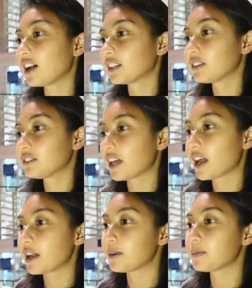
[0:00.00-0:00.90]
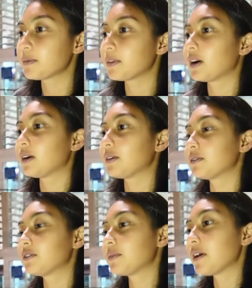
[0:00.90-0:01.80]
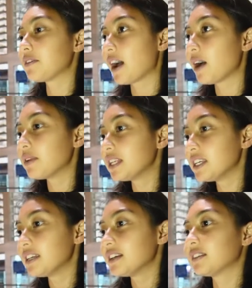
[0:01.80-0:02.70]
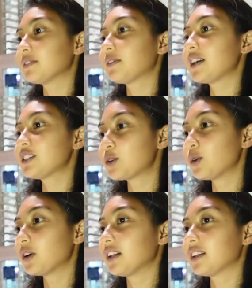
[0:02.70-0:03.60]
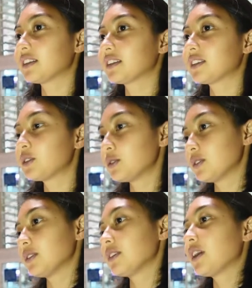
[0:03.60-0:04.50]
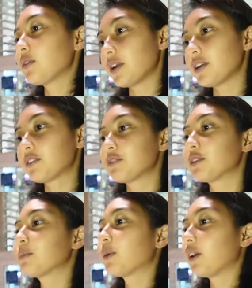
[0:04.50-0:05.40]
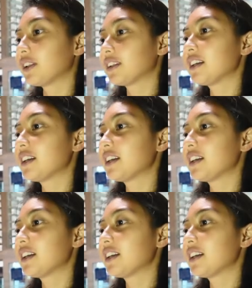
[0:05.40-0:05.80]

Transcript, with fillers: lot of time for my family, my school, to give way for football.